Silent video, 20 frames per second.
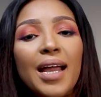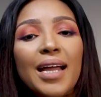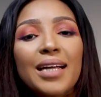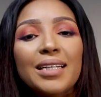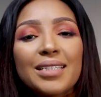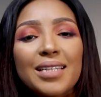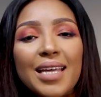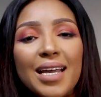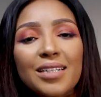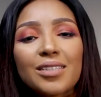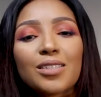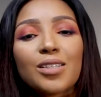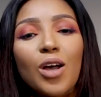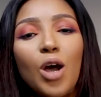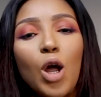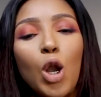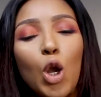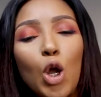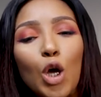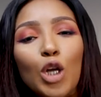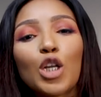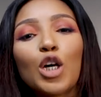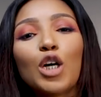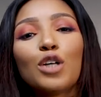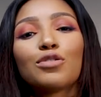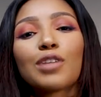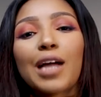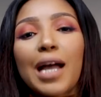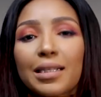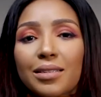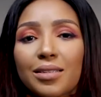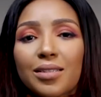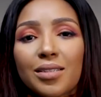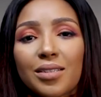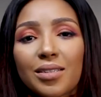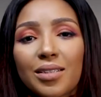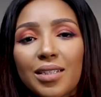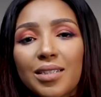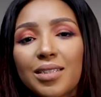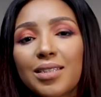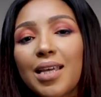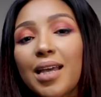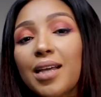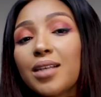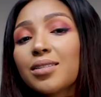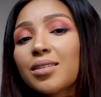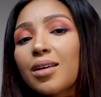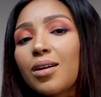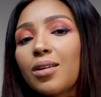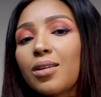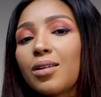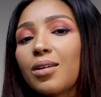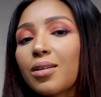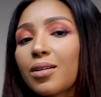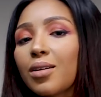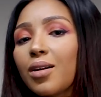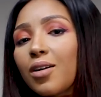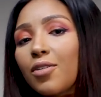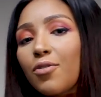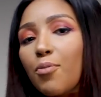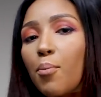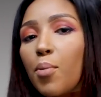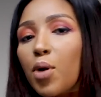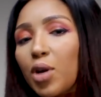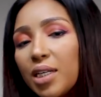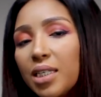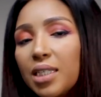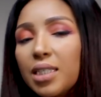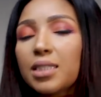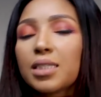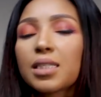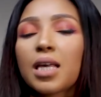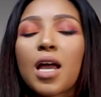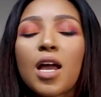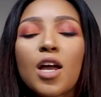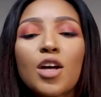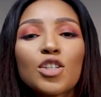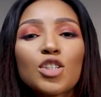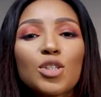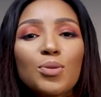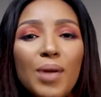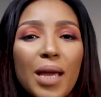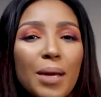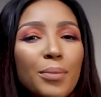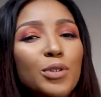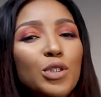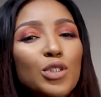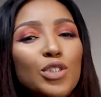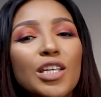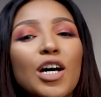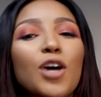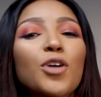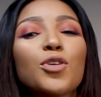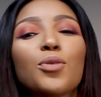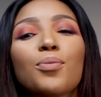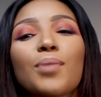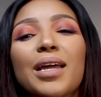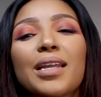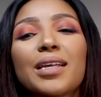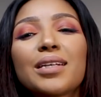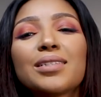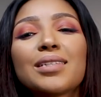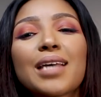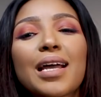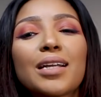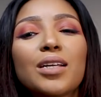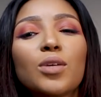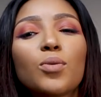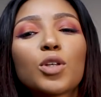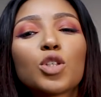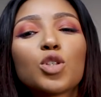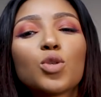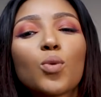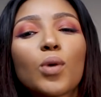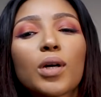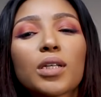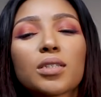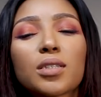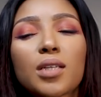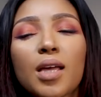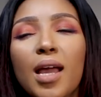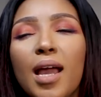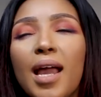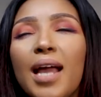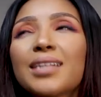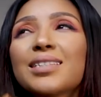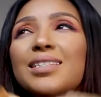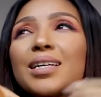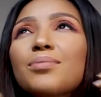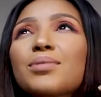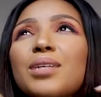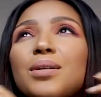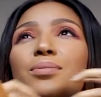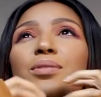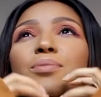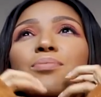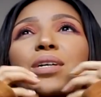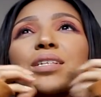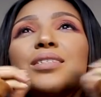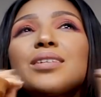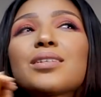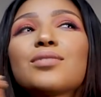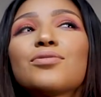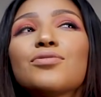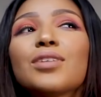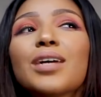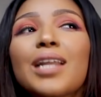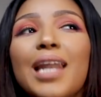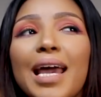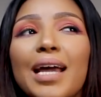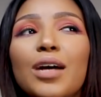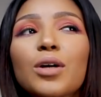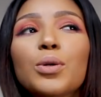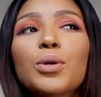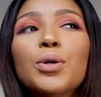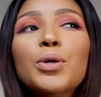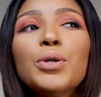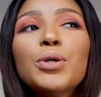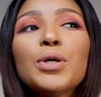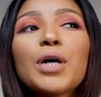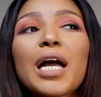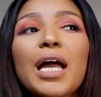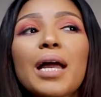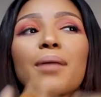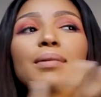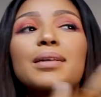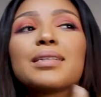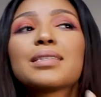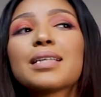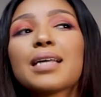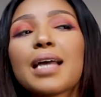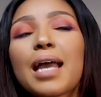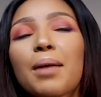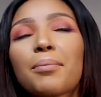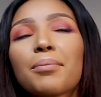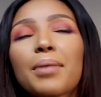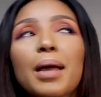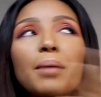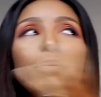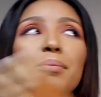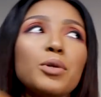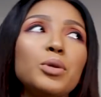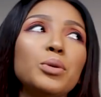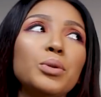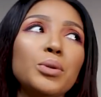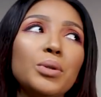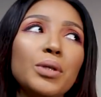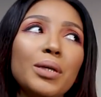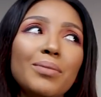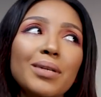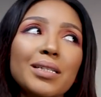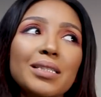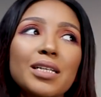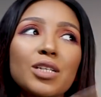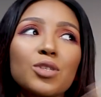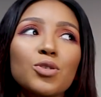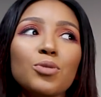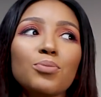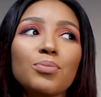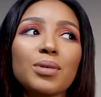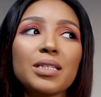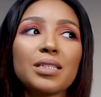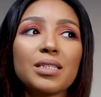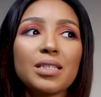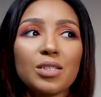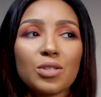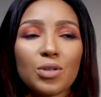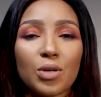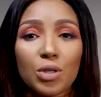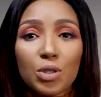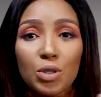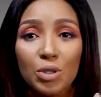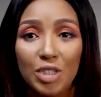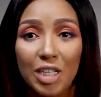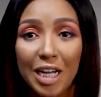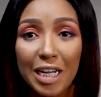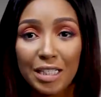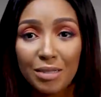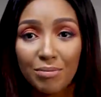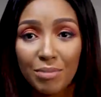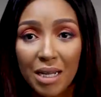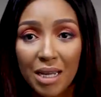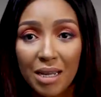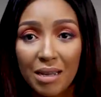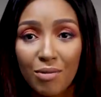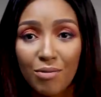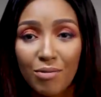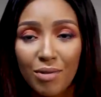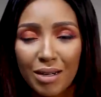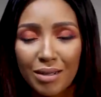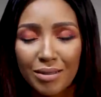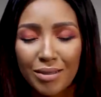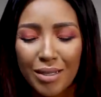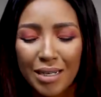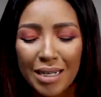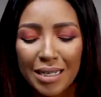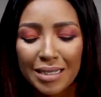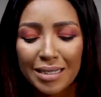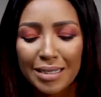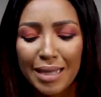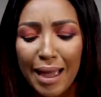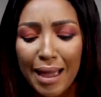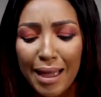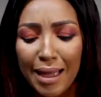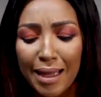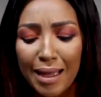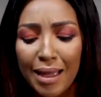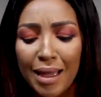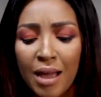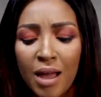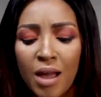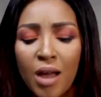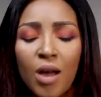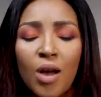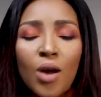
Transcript: It takes a lot of guts. It takes a lot of bolligies to be able to tell your man exactly what you want. And sometimes it makes us feel like, oh, I'm a sexual beast. He's going to judge me. What is he gonna say?